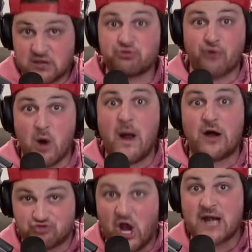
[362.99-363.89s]
to throw
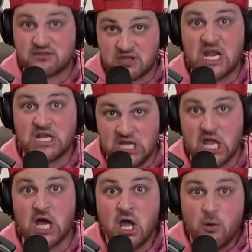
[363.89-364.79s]
out Jonathan
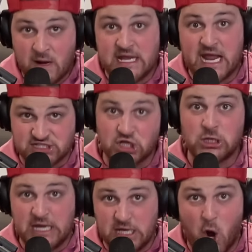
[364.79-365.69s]
India when he gets a
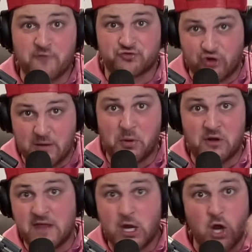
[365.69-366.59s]
leadoff triple
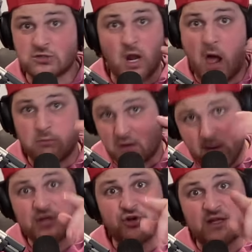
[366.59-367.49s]
and then goes, I'm going to
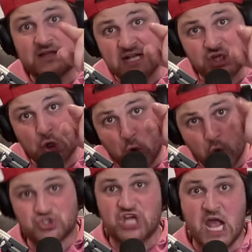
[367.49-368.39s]
make sure that that's a
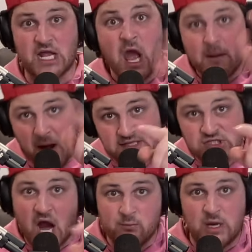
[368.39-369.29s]
goose egg by the
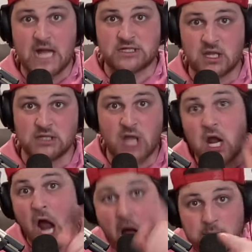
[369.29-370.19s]
time we get to the
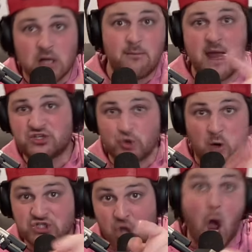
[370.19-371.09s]
dugout. I'm going to make
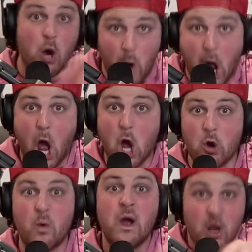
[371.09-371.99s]
sure it's
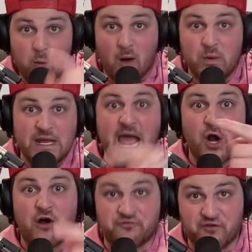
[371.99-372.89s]
0-0 when we get
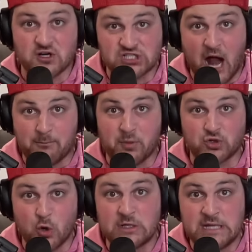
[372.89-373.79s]
our first
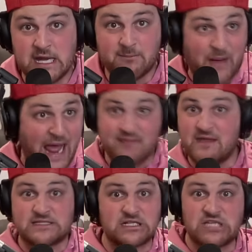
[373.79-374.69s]
opportunity to bat, and
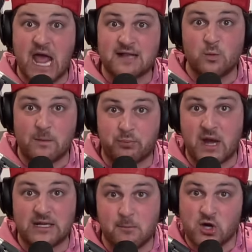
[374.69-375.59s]
that's exactly what
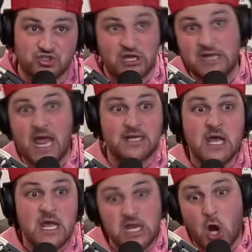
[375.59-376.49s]
Brandon Marsh did. Then
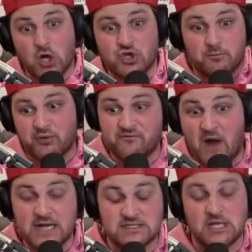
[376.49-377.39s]
he also
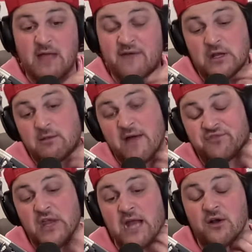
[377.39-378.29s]
provides a
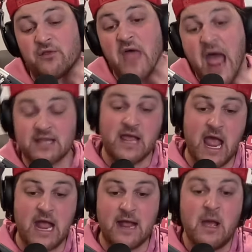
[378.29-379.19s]
lefty-lefty hit on that
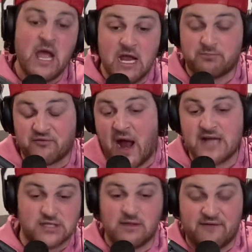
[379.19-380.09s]
game. He
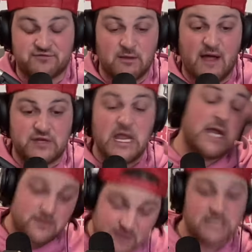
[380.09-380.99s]
provides a lefty-lefty
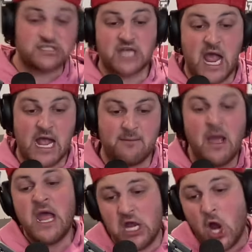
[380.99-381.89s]
hit in this game.
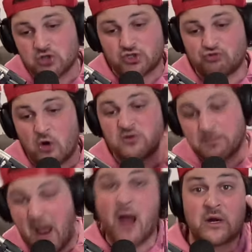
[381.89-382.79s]
He also shows
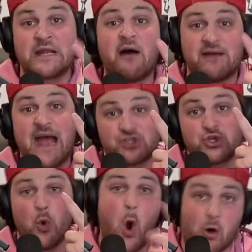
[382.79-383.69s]
the power. Now he has
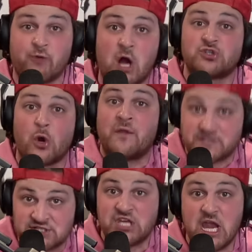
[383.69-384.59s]
two home runs on
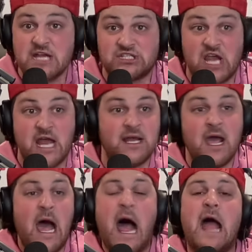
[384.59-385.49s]
the season.
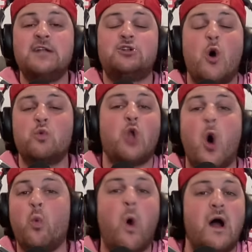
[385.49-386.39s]
I don't
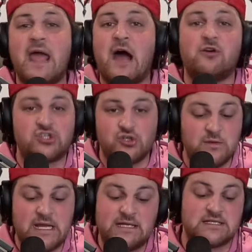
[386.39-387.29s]
know what else you
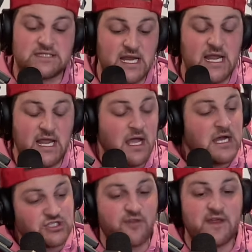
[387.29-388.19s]
need to see.
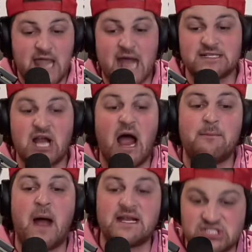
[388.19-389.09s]
So the next
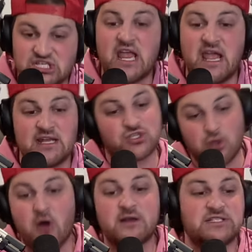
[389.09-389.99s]
time I see it, as
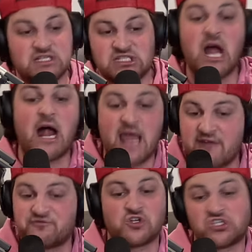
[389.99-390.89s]
long as it's not
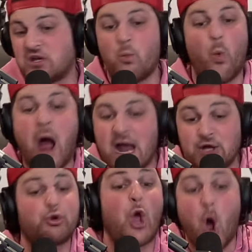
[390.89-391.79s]
after some
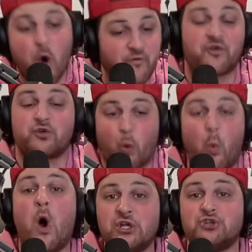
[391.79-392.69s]
wild
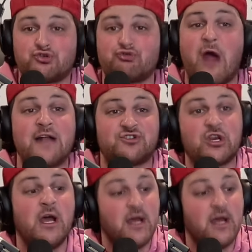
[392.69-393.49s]
0-for-20 stretch,